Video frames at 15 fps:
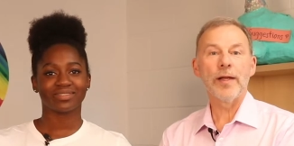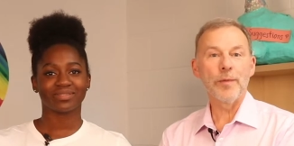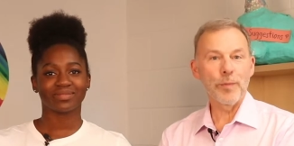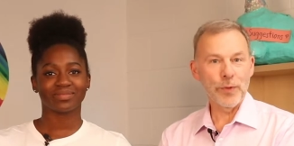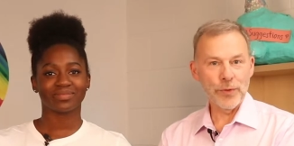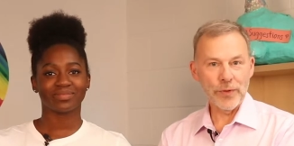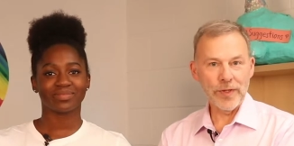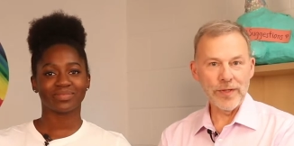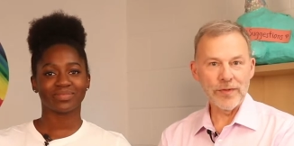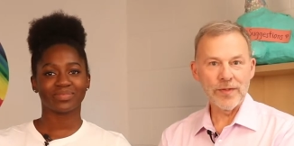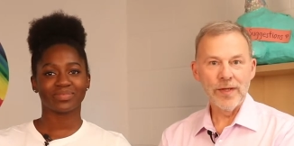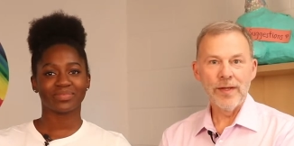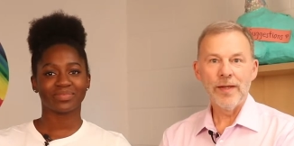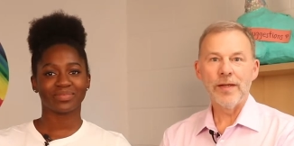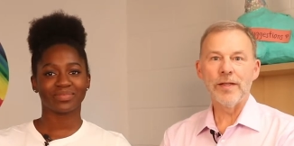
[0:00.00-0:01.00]

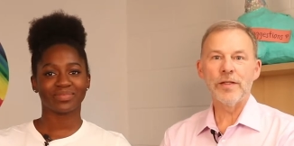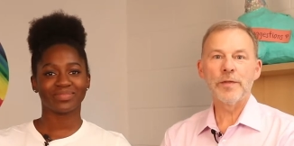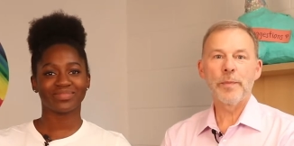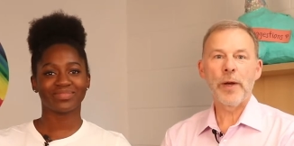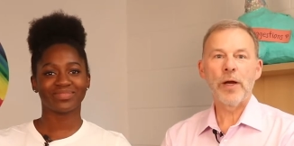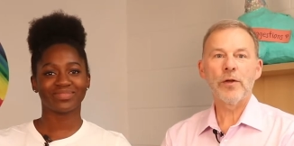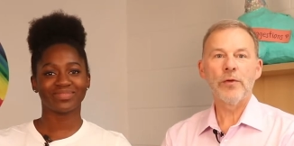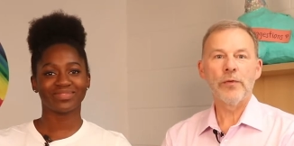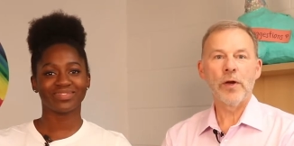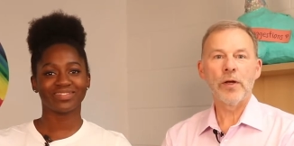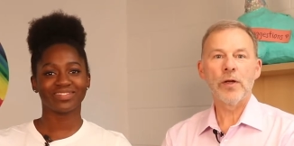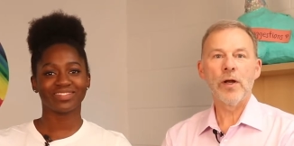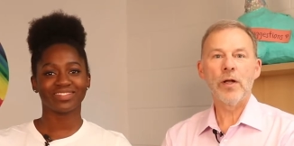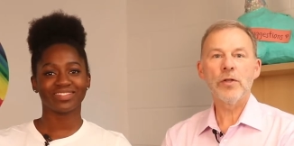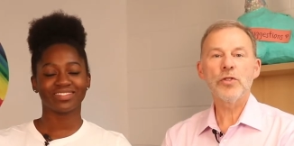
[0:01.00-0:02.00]
Speaker 1: employees. It's part of our
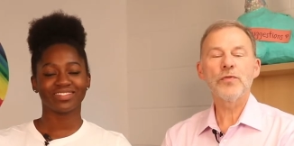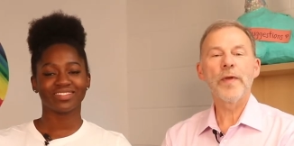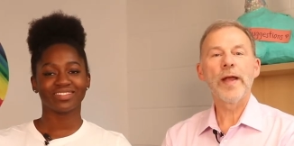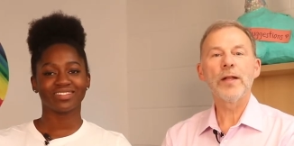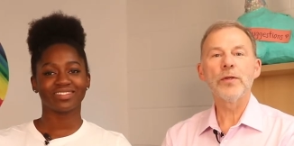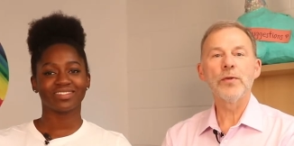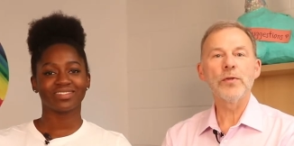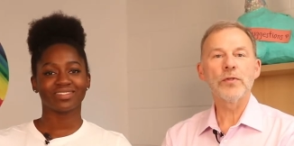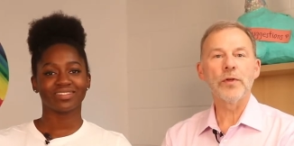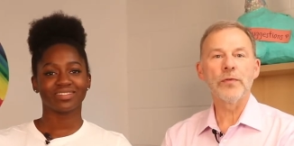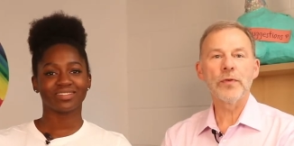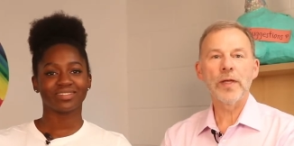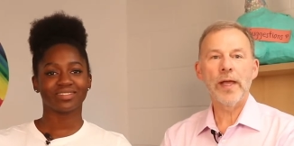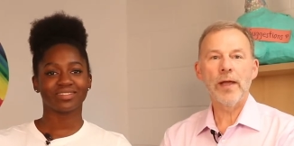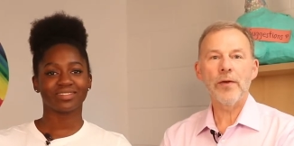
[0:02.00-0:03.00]
college values of
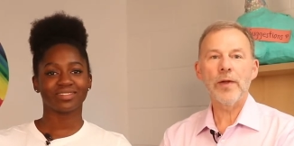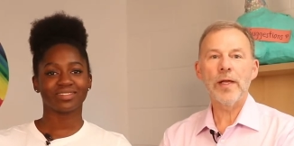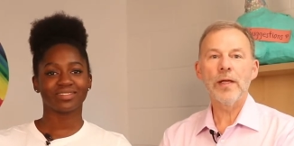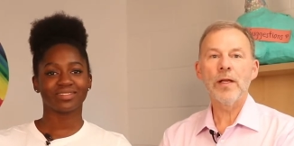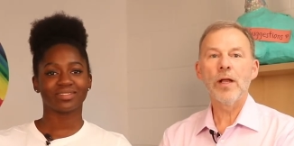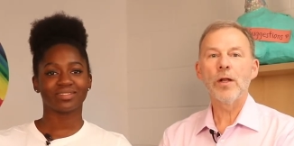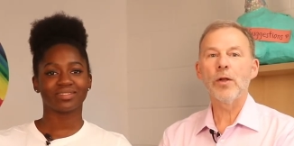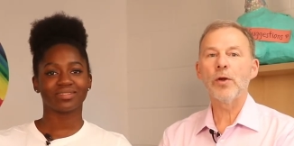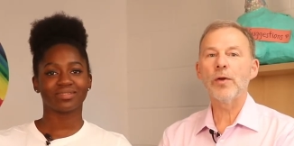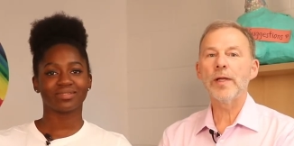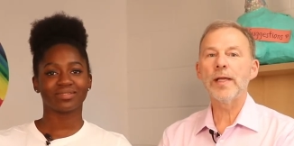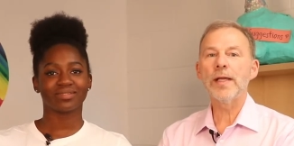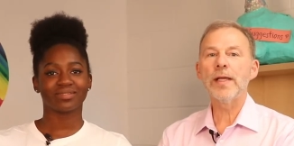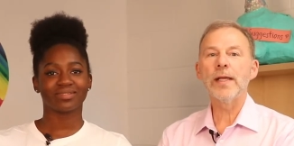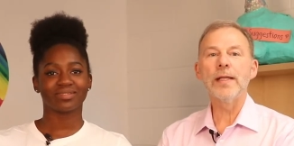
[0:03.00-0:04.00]
caring,
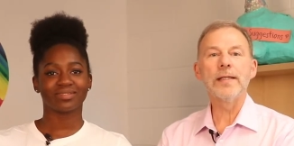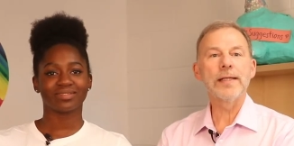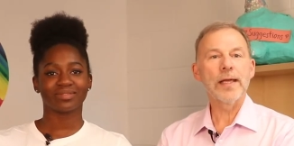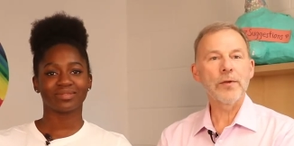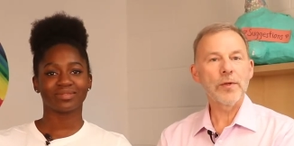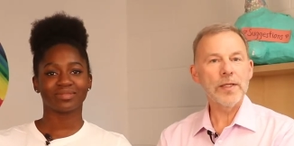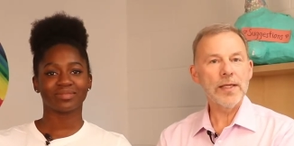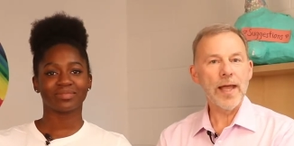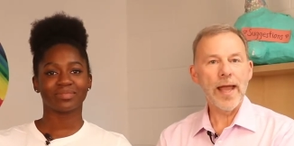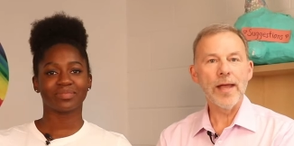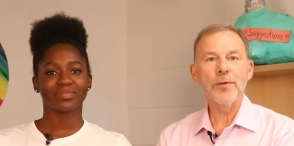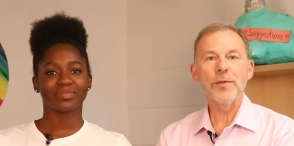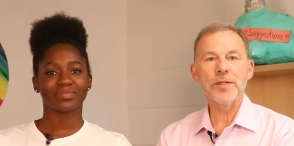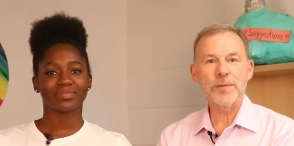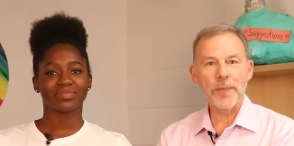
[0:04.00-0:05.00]
learning, integrity,
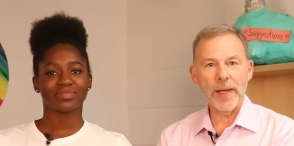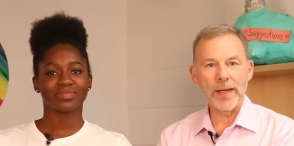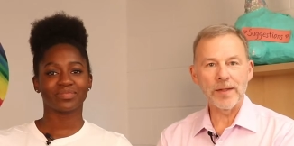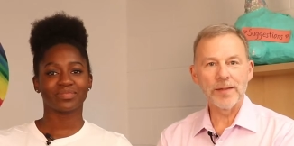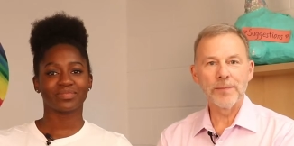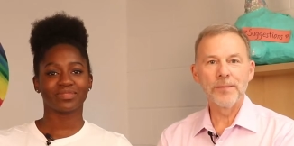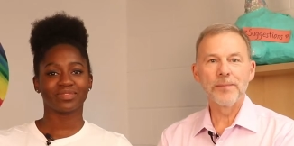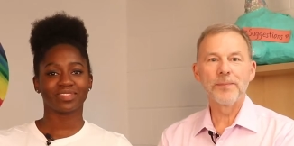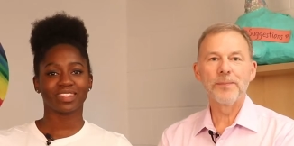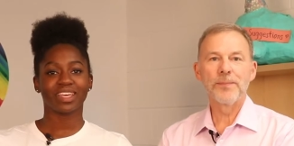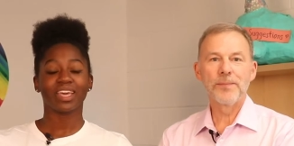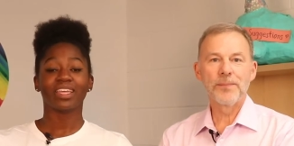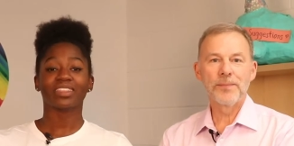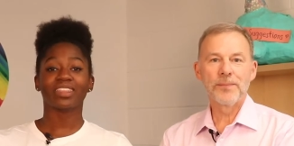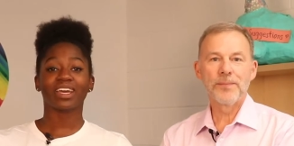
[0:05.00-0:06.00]
and respect.
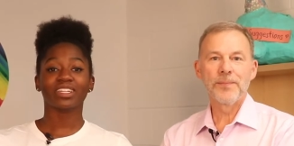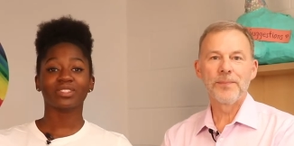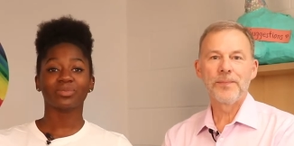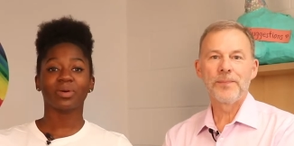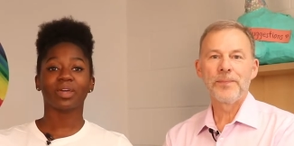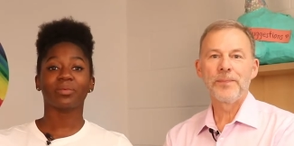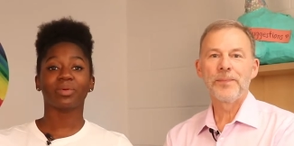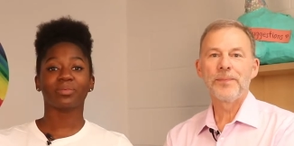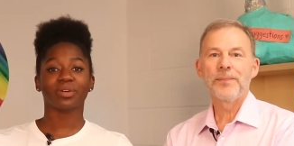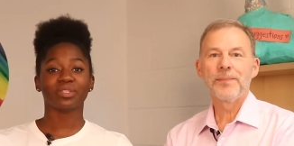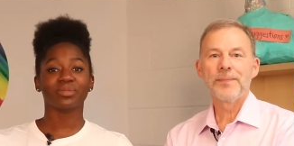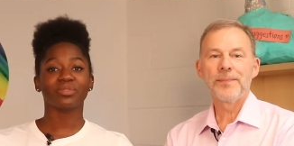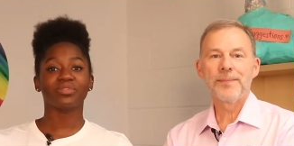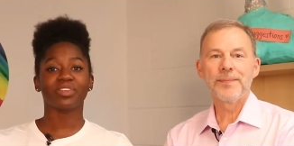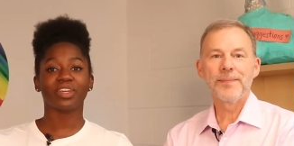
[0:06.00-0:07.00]
Speaker 2: That's why we want
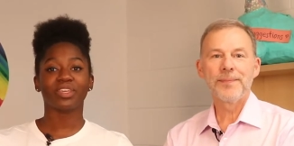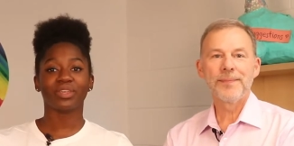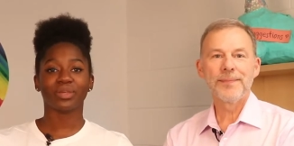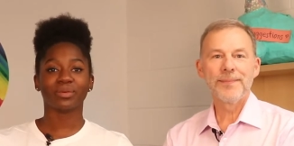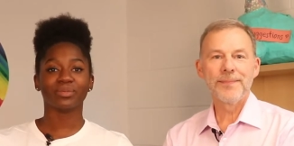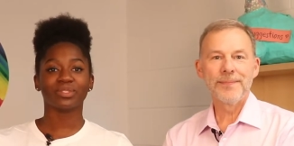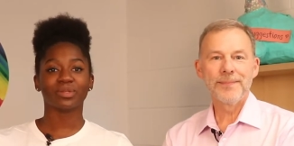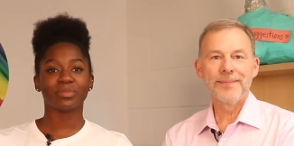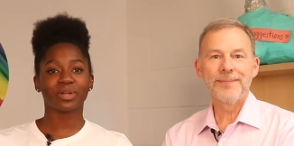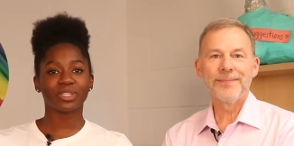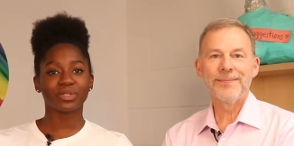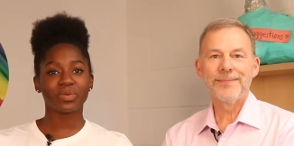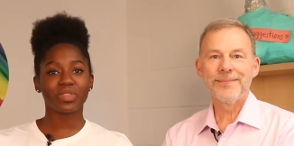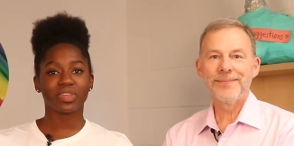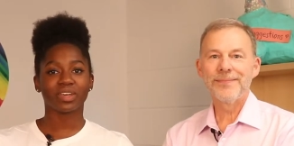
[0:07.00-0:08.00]
to invite you to
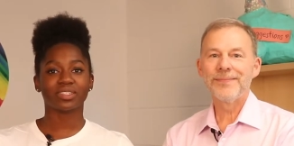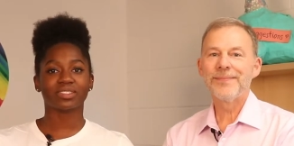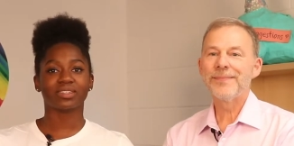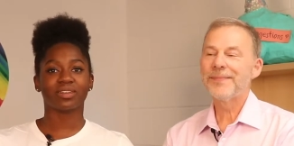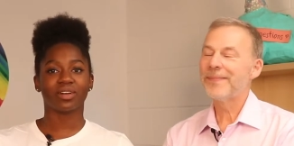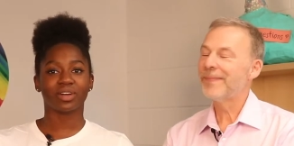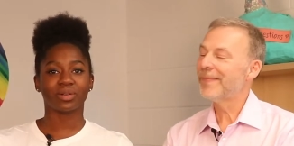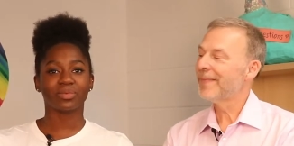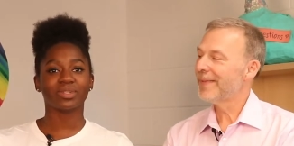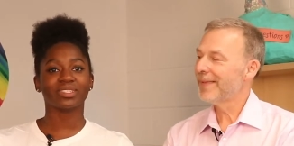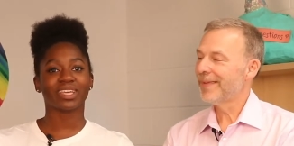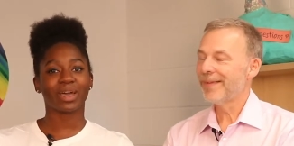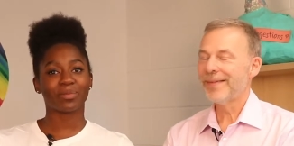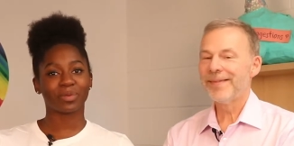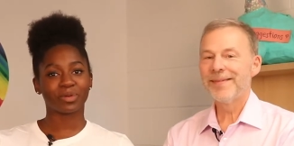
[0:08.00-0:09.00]
march with us in Ottawa's
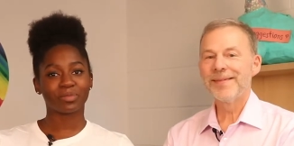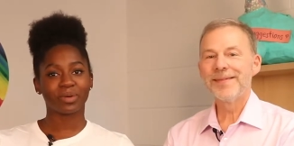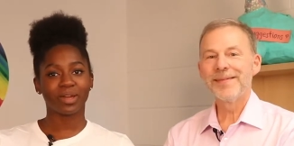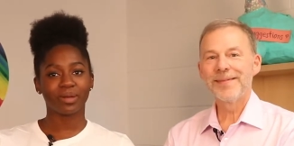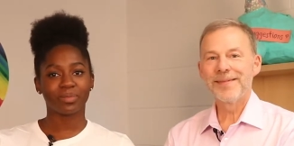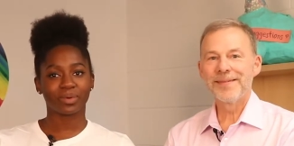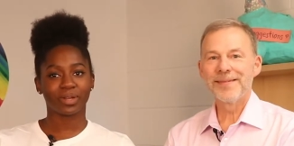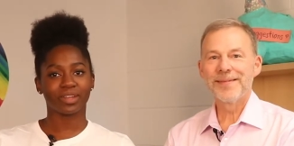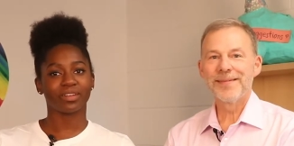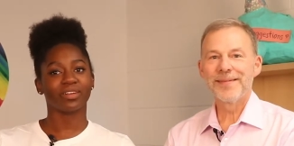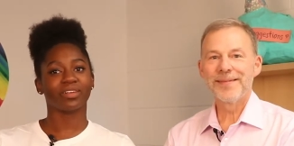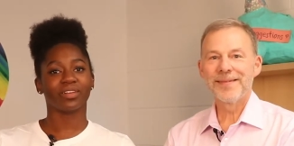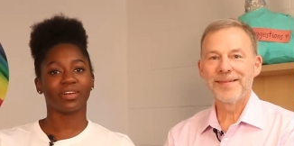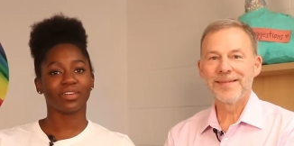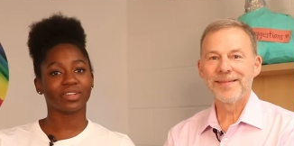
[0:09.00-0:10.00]
Capital Pride Parade
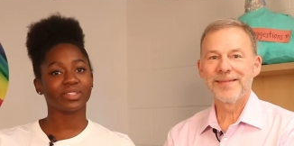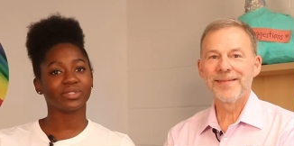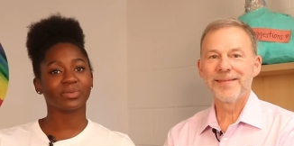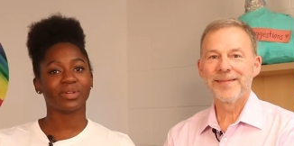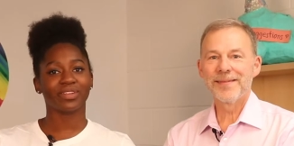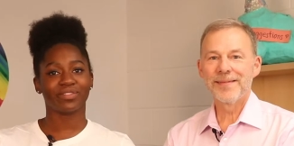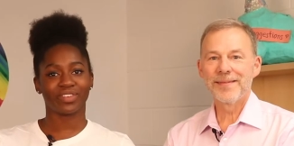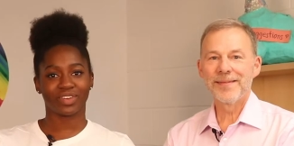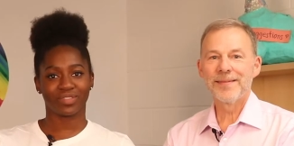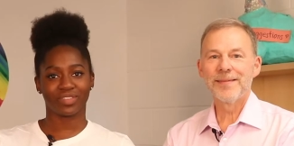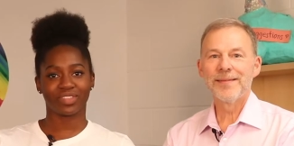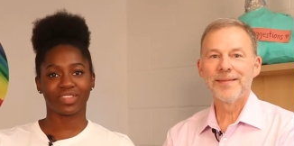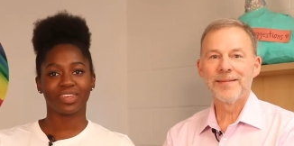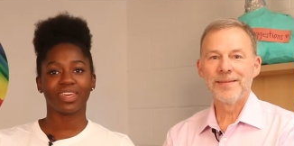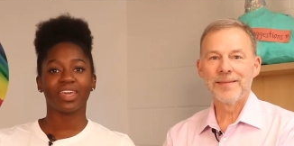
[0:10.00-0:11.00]
on August 25th.
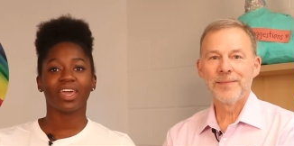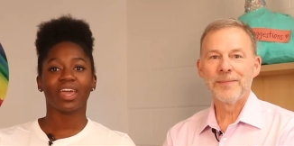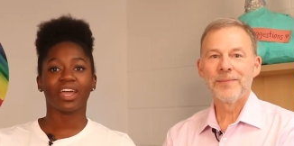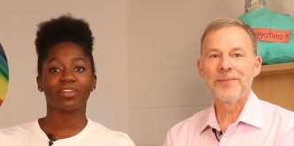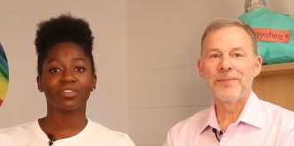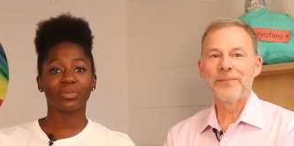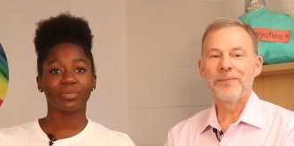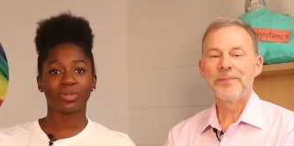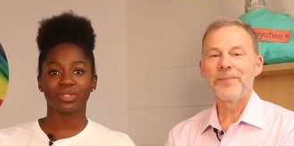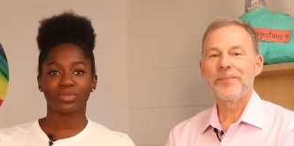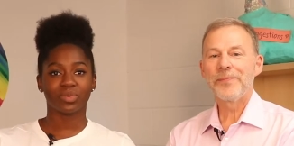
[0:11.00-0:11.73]
Everyone is